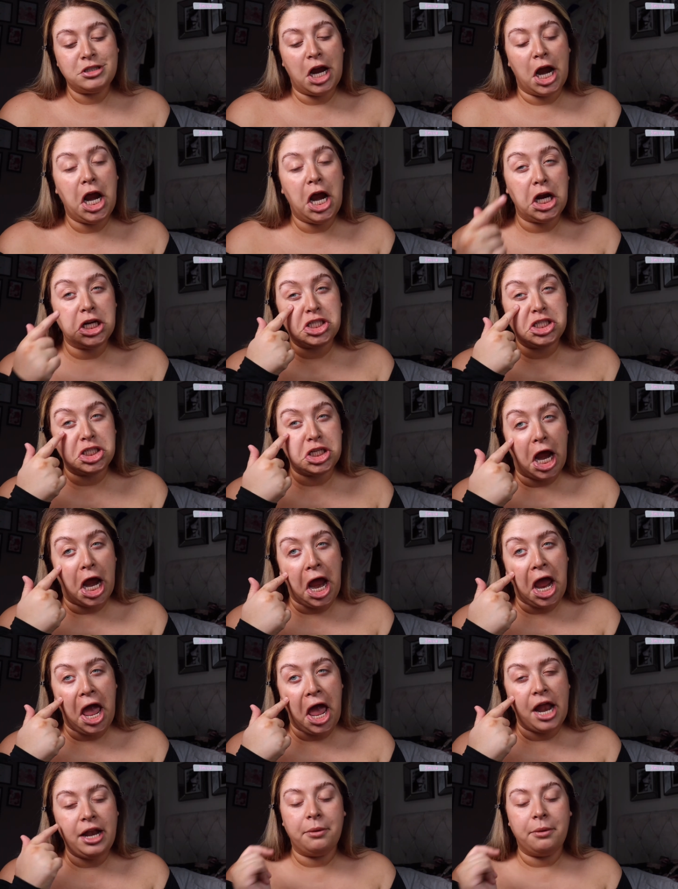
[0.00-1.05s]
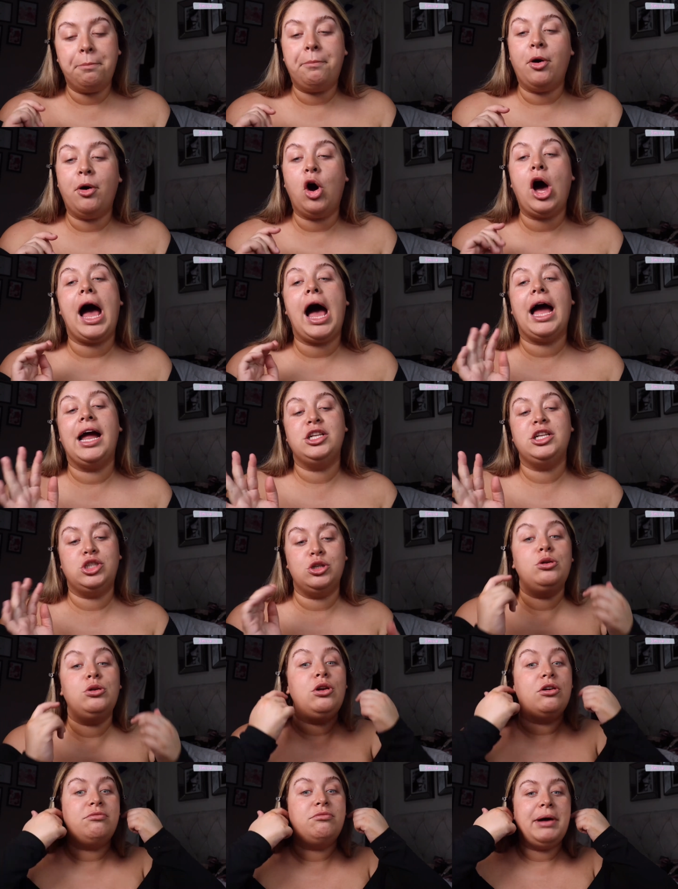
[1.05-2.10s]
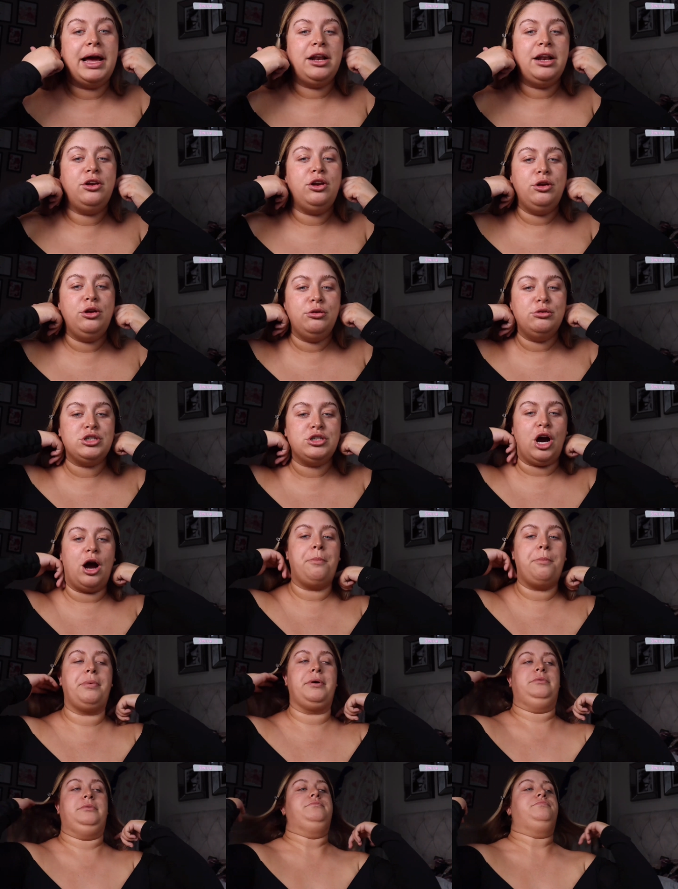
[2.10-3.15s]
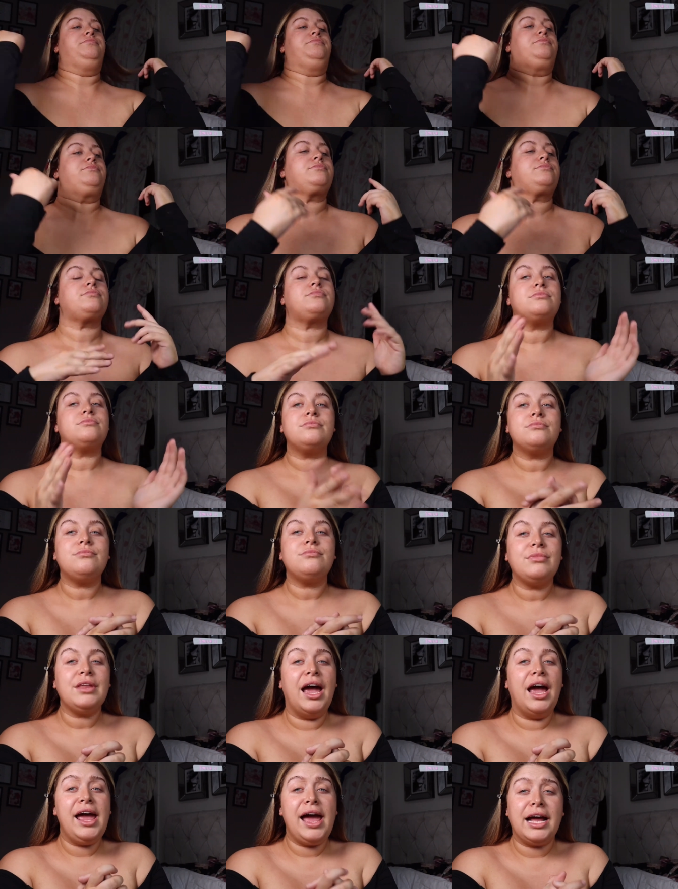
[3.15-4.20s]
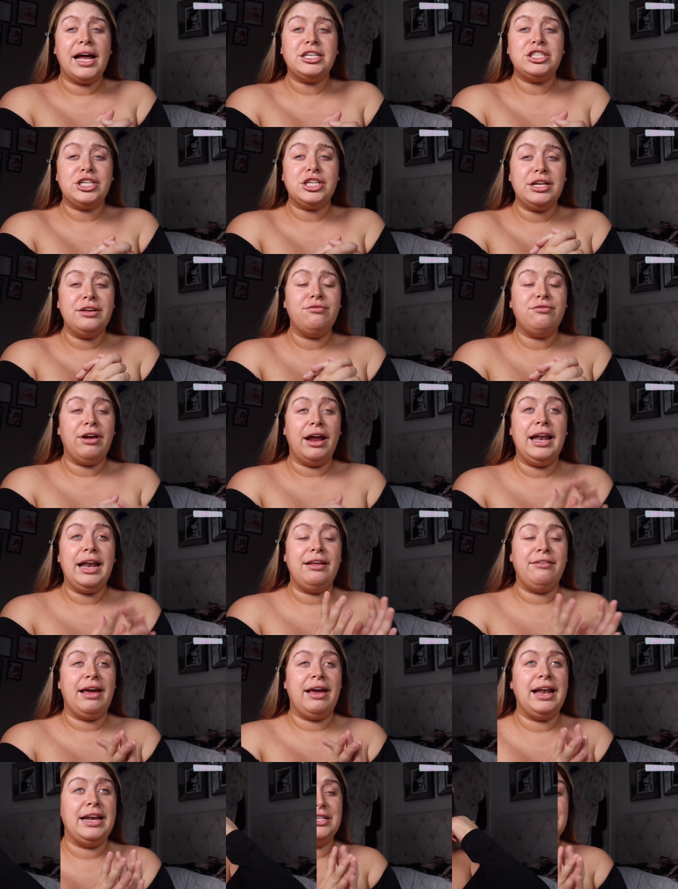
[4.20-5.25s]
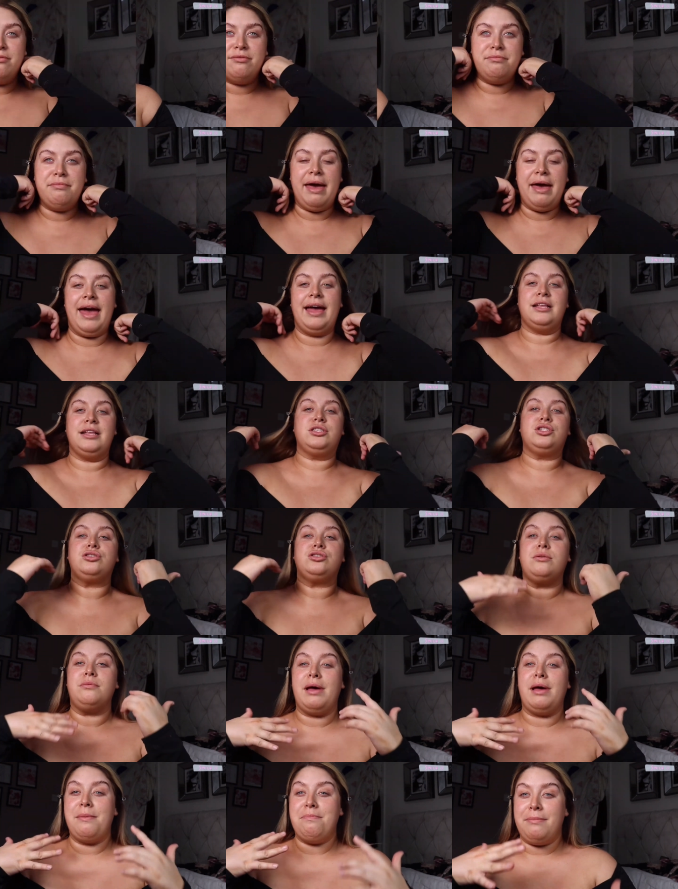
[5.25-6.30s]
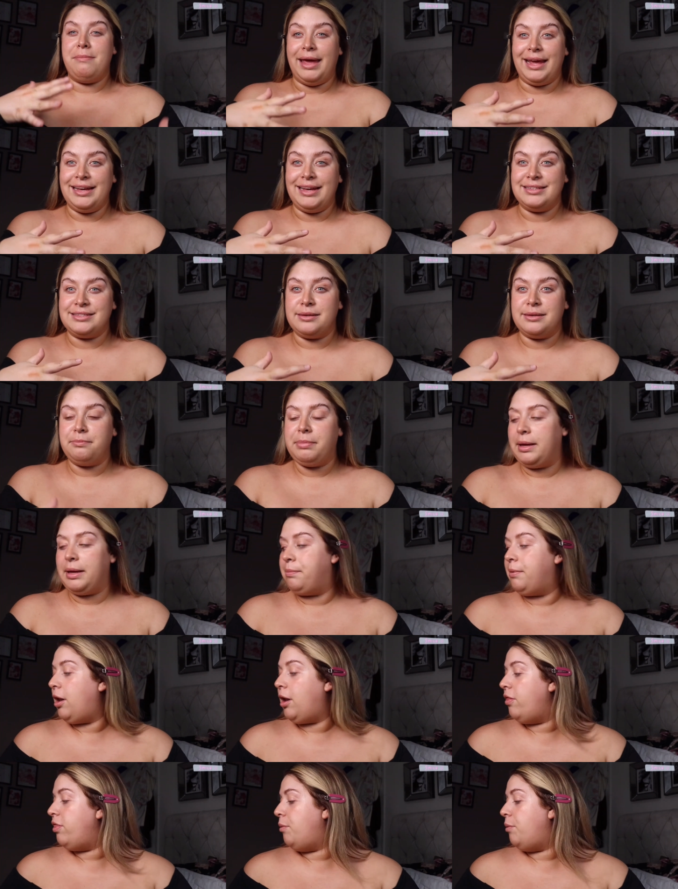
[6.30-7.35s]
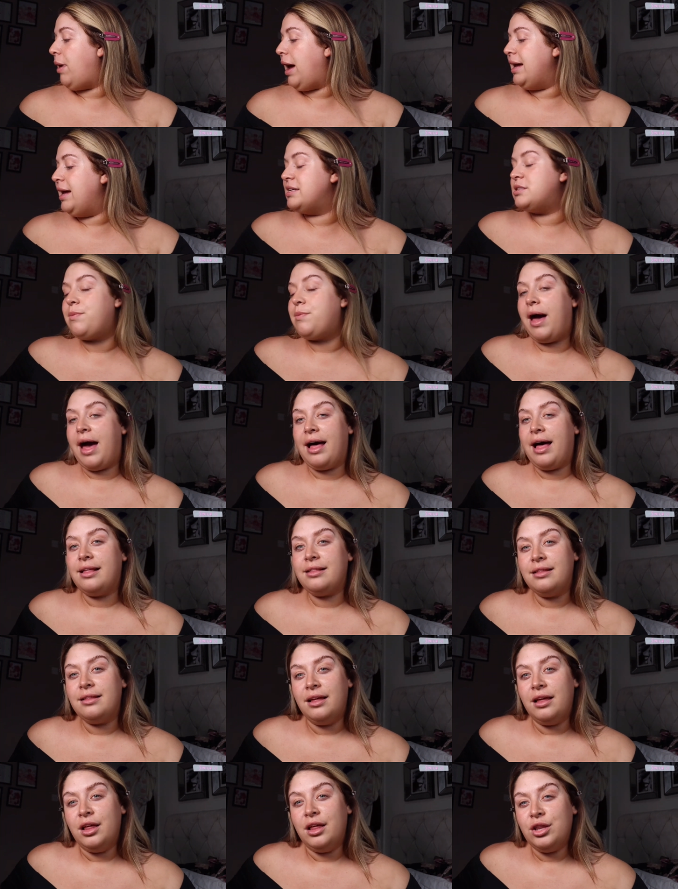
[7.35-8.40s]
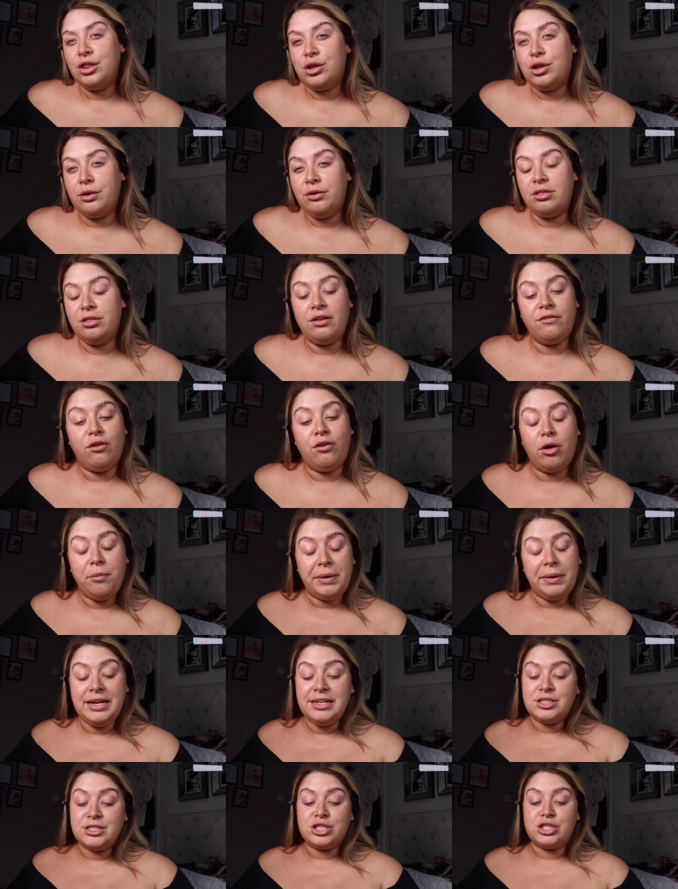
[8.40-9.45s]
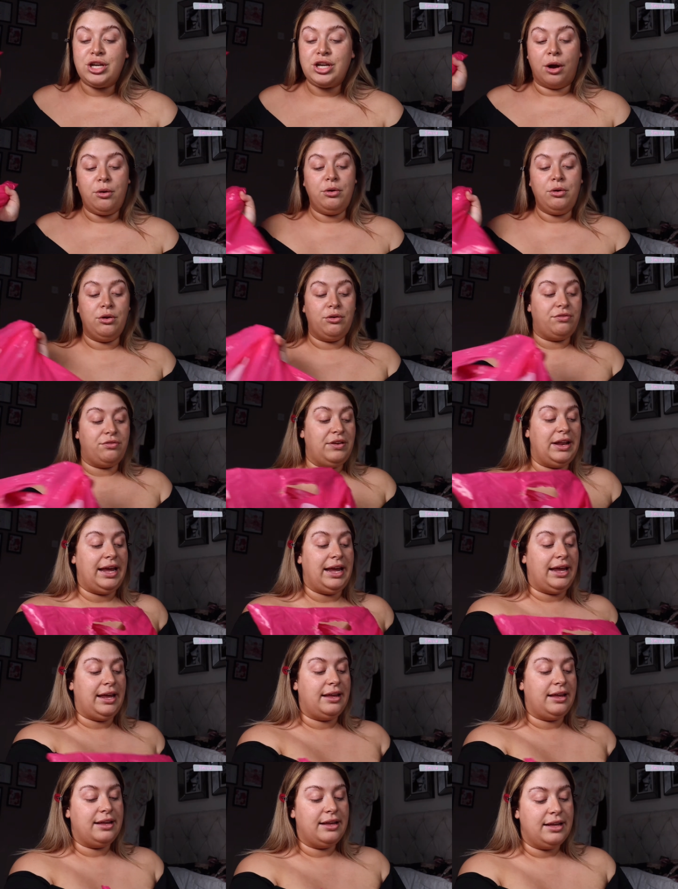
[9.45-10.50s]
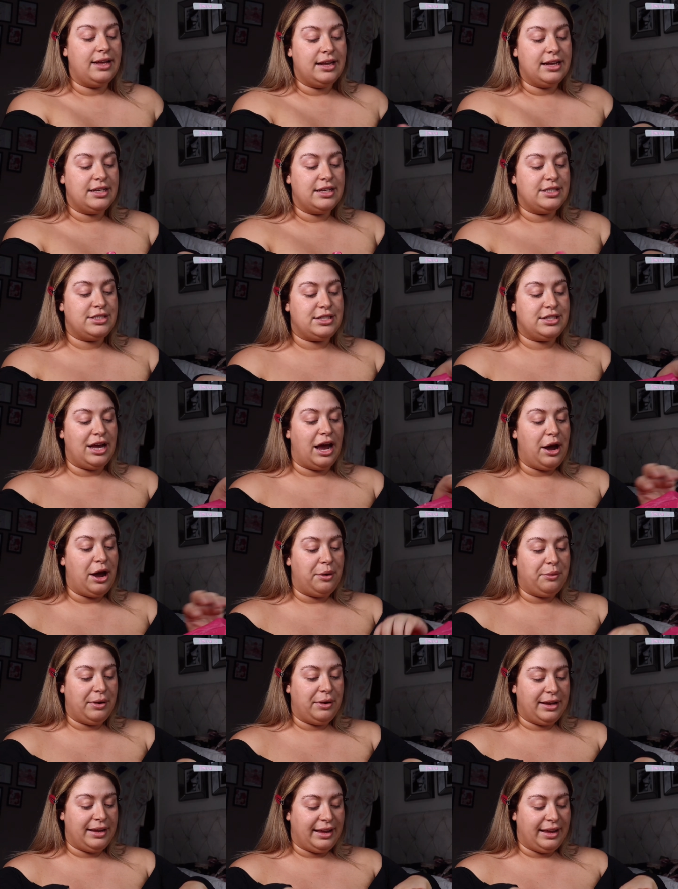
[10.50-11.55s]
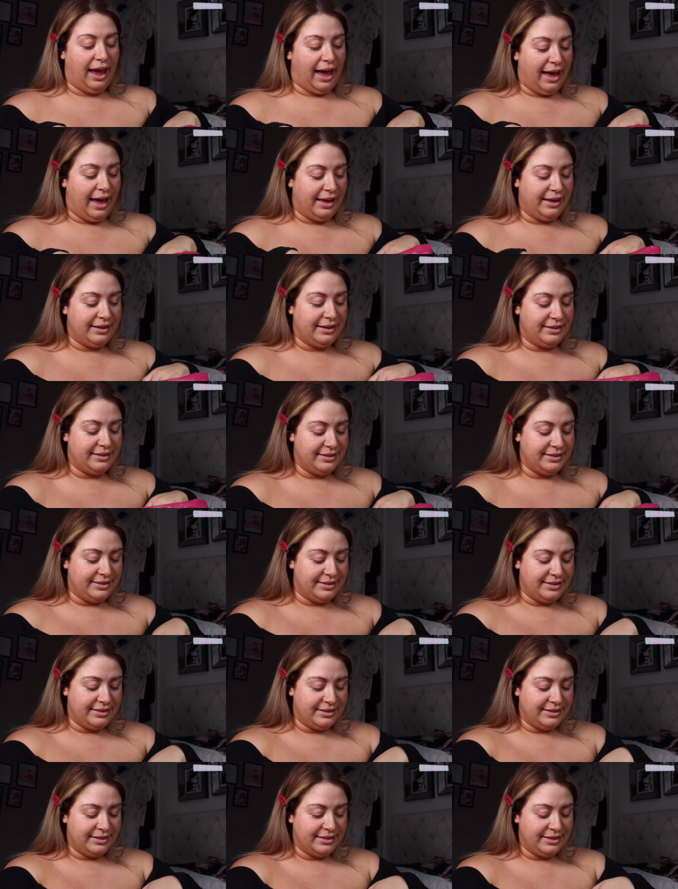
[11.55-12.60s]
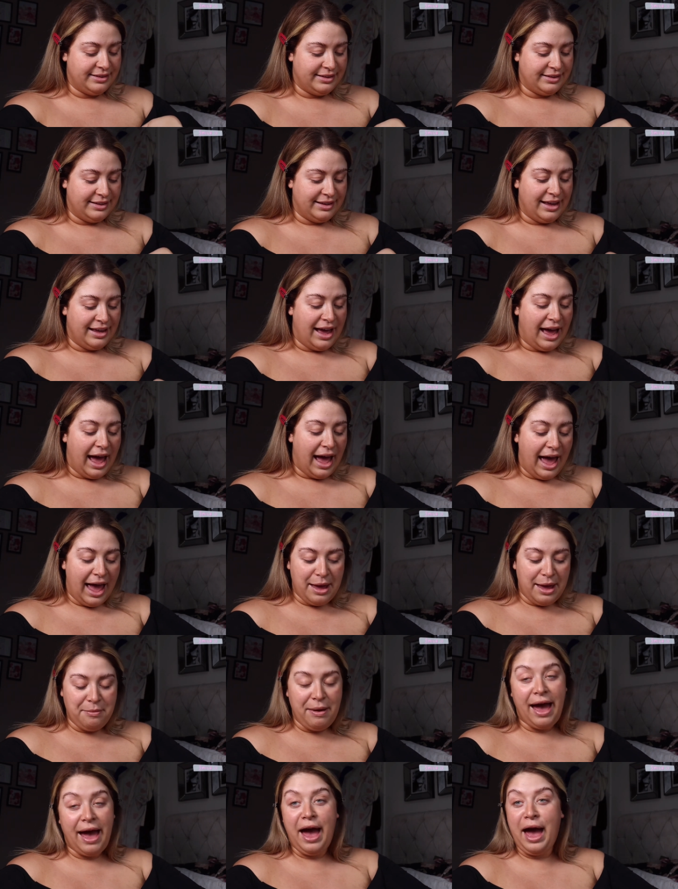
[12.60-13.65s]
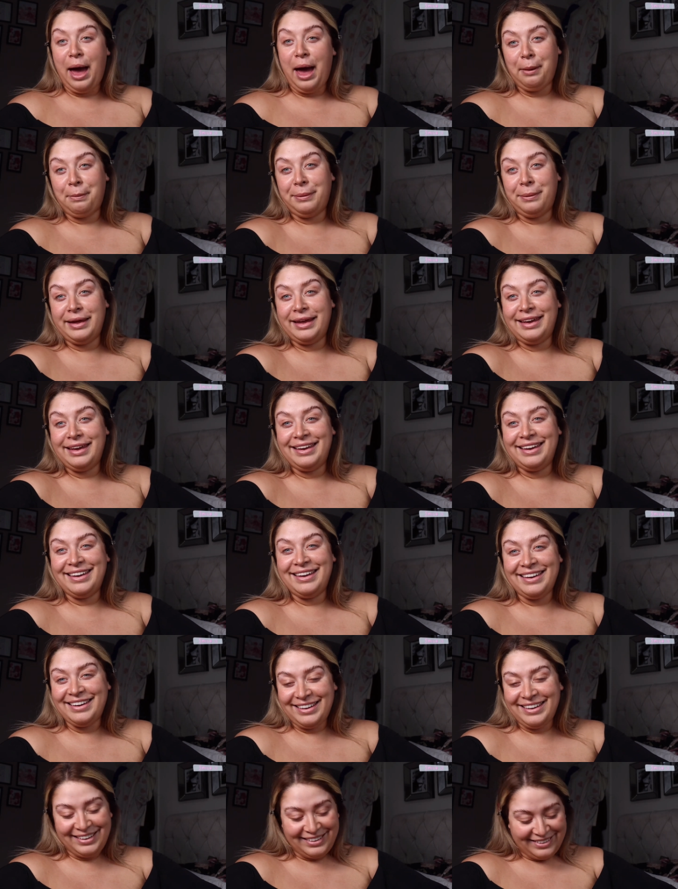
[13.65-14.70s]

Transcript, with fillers: it's sad but I do love my new job I actually really, really I do. met some amazing people on the way as well. They've all been so lovely. So, yeah. I'm happy.